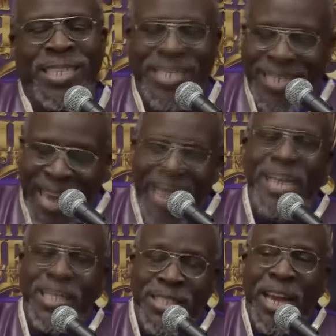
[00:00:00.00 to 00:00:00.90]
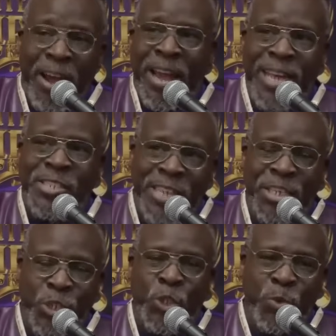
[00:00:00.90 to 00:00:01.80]
The day that their
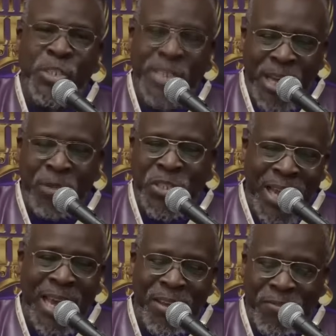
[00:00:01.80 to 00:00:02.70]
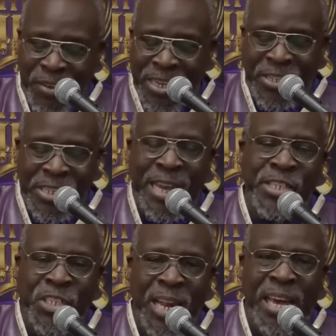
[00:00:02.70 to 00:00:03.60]
ancestors were still enslaved
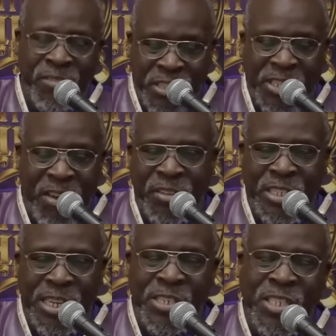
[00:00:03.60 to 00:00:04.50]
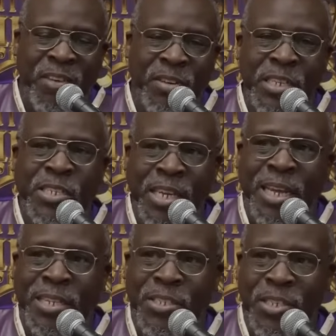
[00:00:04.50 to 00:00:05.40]
in
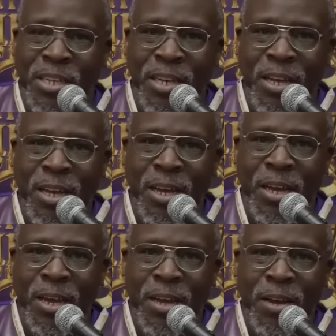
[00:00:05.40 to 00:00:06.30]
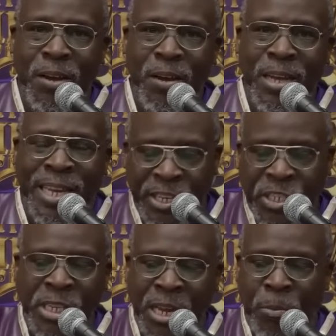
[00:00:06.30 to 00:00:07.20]
1776
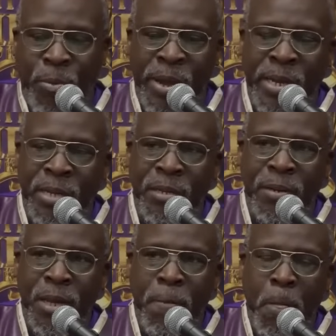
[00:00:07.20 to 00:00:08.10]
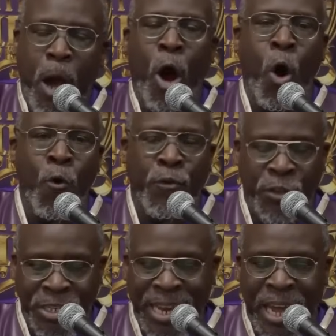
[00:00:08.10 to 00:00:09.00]
gets celebrated
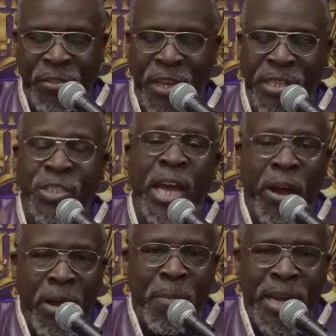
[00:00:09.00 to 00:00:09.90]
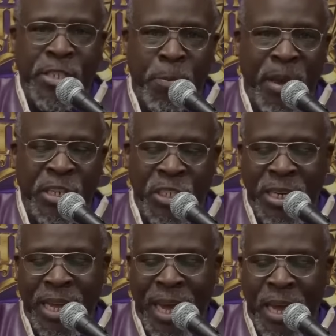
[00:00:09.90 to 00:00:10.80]
over the day that their
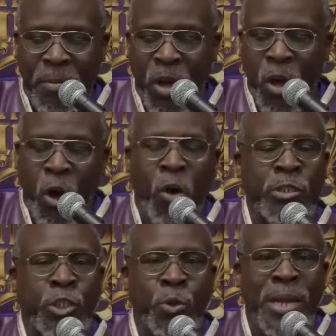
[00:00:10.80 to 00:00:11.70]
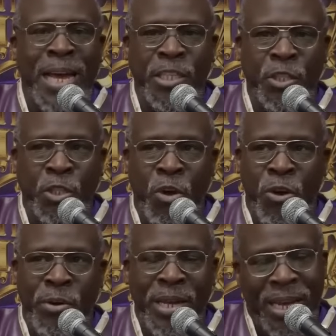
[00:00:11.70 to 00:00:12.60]
emancipation came on July the
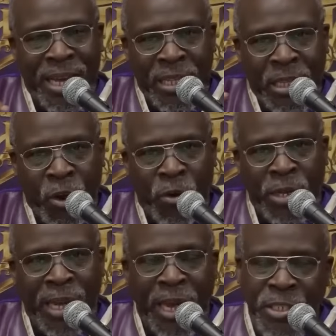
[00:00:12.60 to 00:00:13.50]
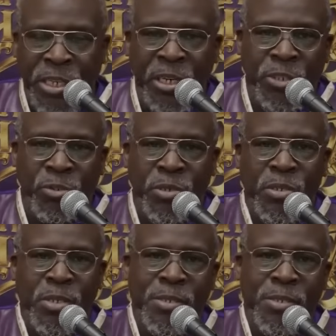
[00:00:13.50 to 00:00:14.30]
3rd in the early 1800s